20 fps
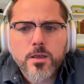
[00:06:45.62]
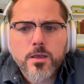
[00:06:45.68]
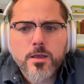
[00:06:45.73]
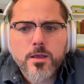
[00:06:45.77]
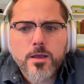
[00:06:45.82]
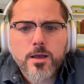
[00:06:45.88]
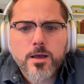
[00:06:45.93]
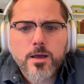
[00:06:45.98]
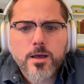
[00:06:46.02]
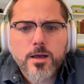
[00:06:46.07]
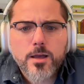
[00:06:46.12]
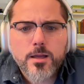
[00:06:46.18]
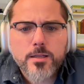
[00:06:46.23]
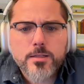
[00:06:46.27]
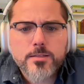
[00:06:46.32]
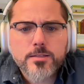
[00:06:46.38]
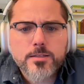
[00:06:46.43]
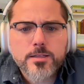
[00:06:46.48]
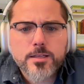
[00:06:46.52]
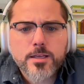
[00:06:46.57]
uh,
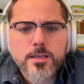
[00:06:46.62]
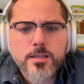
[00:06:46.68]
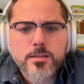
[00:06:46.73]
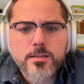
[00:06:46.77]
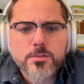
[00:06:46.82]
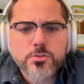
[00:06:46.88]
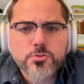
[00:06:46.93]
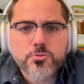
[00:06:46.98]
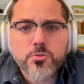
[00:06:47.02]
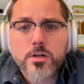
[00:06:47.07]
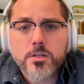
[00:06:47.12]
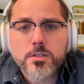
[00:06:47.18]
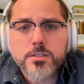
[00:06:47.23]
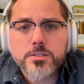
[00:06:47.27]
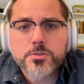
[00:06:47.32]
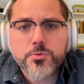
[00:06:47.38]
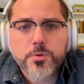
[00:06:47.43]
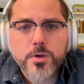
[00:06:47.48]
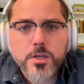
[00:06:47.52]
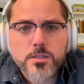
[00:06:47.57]
it, the struggle
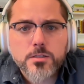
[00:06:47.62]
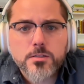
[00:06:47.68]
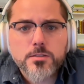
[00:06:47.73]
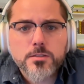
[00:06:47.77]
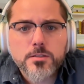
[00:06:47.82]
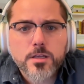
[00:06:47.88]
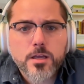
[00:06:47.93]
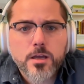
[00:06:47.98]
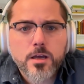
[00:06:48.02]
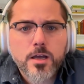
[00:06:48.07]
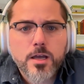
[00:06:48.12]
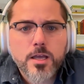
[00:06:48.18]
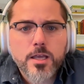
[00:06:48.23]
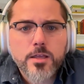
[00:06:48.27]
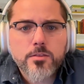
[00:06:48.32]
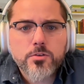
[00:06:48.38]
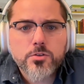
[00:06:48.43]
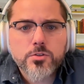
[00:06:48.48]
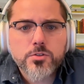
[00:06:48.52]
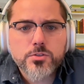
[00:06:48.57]
is real uh,
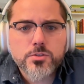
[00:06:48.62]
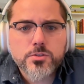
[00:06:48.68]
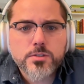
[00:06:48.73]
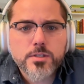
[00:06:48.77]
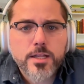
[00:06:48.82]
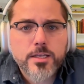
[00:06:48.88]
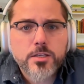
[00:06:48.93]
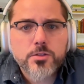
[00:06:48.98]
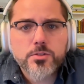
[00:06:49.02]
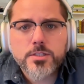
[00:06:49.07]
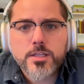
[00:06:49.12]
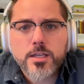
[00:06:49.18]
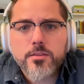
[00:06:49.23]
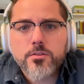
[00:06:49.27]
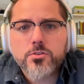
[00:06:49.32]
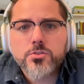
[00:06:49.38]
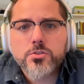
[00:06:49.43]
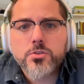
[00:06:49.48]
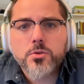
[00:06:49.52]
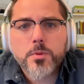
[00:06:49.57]
and there's, like you said,
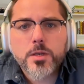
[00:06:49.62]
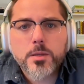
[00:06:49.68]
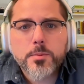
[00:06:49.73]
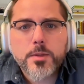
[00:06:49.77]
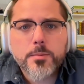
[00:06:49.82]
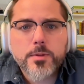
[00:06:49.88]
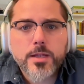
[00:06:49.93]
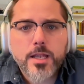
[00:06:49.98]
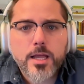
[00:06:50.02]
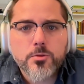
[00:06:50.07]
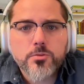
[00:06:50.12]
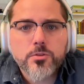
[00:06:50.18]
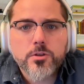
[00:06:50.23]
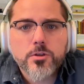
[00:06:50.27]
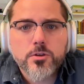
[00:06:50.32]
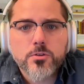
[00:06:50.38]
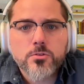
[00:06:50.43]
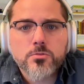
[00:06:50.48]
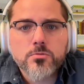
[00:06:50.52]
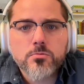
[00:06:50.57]
there's so many people out
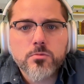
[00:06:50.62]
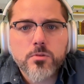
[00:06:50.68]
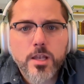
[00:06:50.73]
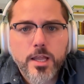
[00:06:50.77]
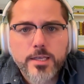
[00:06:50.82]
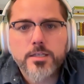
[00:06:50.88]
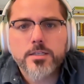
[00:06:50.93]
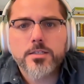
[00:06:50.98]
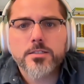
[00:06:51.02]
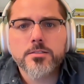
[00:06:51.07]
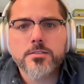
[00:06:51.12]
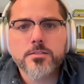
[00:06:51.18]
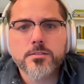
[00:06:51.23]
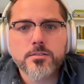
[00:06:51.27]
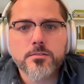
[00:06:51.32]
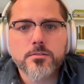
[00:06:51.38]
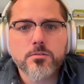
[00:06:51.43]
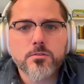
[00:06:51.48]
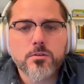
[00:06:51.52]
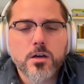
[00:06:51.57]
there like us
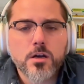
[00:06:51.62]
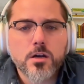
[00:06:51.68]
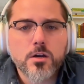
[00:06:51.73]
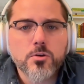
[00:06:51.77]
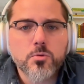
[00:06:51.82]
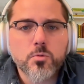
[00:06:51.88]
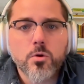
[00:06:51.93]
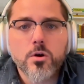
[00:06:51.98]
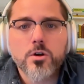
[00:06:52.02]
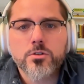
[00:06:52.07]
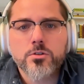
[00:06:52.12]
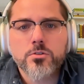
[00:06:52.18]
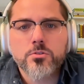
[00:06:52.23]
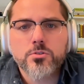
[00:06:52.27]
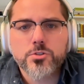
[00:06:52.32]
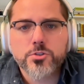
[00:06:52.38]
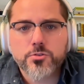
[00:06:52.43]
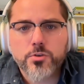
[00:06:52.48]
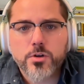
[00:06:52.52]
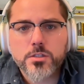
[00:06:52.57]
uh, who are
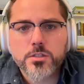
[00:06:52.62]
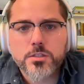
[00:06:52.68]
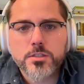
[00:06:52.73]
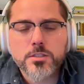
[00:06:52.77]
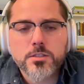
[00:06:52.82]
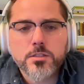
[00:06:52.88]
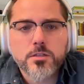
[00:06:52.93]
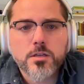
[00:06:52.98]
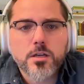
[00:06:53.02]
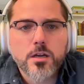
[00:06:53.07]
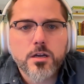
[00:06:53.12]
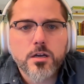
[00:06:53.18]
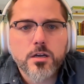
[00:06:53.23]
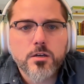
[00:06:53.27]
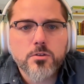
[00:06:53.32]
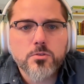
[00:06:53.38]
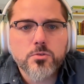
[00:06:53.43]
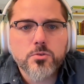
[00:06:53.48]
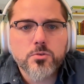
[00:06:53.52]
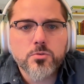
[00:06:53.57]
struggling, uh,
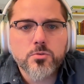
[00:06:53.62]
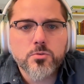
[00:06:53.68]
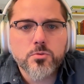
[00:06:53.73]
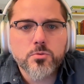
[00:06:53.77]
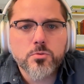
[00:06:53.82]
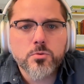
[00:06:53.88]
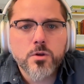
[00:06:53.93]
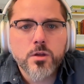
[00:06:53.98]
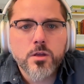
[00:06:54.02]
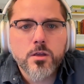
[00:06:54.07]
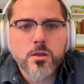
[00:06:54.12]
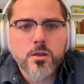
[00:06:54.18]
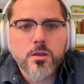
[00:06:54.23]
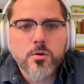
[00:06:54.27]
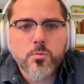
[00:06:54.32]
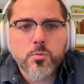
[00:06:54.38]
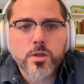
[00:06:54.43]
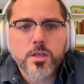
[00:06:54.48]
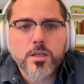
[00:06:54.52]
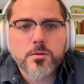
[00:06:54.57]
who
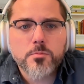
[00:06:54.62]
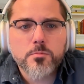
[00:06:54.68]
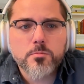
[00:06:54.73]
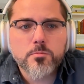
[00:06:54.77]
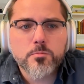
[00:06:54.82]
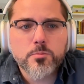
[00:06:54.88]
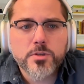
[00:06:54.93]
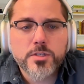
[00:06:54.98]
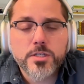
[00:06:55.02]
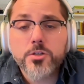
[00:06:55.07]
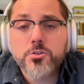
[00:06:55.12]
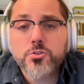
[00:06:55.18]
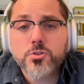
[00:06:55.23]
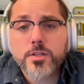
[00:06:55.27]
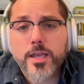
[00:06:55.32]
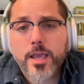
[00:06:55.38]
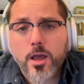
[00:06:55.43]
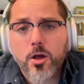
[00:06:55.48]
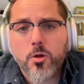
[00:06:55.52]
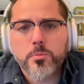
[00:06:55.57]
we can potentially
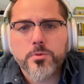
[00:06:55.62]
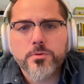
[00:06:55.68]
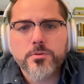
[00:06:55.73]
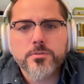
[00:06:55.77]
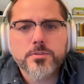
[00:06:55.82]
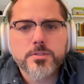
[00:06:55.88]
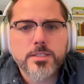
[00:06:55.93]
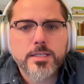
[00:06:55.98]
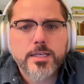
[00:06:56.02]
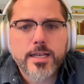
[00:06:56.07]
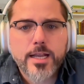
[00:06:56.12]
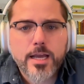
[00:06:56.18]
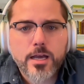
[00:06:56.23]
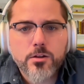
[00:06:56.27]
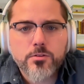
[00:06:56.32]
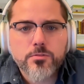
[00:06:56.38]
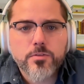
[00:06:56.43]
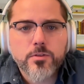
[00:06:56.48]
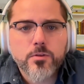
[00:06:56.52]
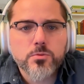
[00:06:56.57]
help to get out
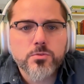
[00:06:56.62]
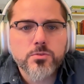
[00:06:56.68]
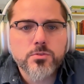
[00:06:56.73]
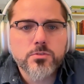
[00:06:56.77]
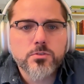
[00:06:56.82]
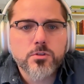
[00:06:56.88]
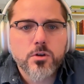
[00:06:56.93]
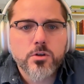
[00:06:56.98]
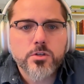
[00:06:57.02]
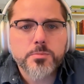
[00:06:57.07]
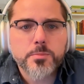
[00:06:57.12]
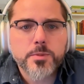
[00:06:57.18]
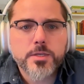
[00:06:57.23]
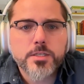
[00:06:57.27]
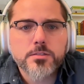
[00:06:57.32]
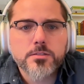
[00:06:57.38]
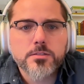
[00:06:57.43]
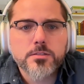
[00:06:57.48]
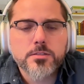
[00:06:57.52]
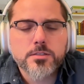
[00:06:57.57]
of those dark
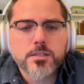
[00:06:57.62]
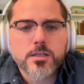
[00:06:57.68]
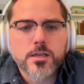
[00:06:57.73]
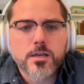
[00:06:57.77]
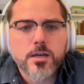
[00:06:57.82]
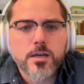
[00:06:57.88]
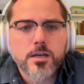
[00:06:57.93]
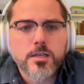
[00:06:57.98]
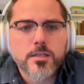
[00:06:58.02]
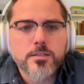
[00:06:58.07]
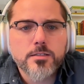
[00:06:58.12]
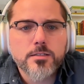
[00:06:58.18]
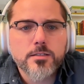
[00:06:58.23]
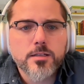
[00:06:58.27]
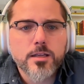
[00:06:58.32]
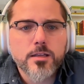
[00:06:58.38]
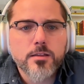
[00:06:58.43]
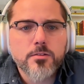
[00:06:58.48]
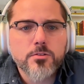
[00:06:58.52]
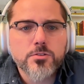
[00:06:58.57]
spaces. Uh, and,
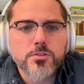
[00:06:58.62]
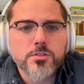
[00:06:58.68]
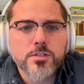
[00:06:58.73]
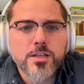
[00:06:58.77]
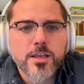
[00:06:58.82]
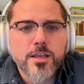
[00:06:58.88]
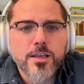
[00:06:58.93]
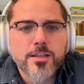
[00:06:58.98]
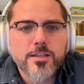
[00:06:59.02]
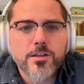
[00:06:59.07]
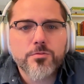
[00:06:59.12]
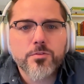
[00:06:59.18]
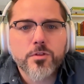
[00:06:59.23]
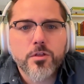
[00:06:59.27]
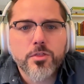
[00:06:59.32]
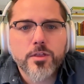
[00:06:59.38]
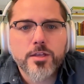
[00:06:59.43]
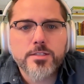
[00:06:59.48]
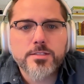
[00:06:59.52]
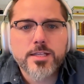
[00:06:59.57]
and there's definitely
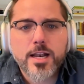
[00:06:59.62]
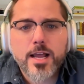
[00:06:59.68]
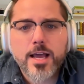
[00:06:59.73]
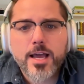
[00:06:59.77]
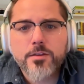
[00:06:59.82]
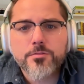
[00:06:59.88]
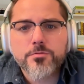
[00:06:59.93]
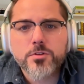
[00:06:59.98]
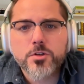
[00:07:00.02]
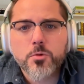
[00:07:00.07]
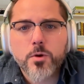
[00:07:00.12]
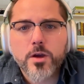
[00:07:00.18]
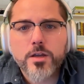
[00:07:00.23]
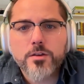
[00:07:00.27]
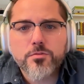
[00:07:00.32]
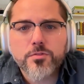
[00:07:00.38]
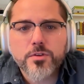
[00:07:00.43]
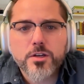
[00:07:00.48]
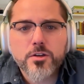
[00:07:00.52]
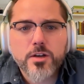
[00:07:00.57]
things that I haven't quite
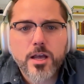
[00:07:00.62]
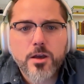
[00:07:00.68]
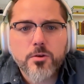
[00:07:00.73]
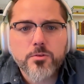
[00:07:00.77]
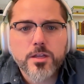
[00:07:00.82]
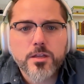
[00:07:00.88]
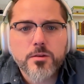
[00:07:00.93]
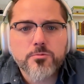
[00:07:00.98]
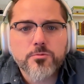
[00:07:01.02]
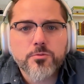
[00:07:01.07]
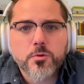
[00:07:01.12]
figured out yet for